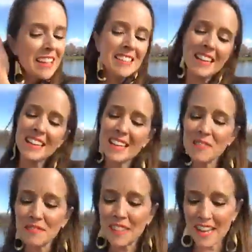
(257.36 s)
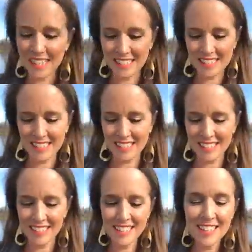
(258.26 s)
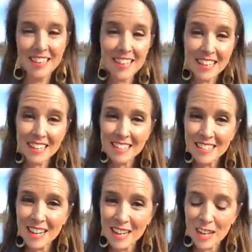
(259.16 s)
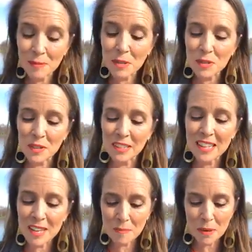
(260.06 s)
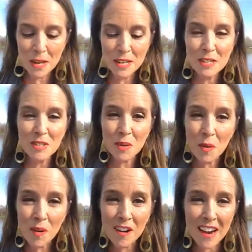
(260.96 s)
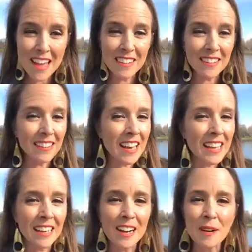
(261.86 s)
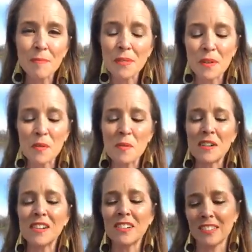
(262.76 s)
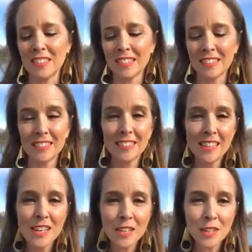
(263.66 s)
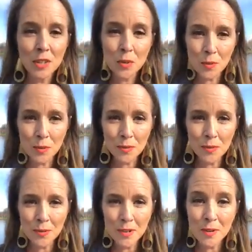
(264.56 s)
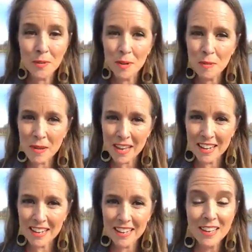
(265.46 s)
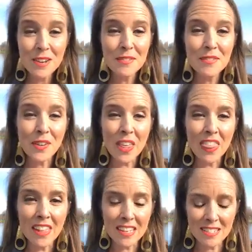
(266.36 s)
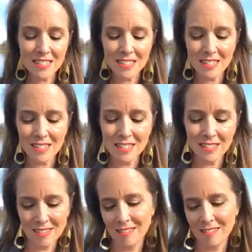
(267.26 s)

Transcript: Taking flight. It is time to leap, soar, and light up the world. You were made for this.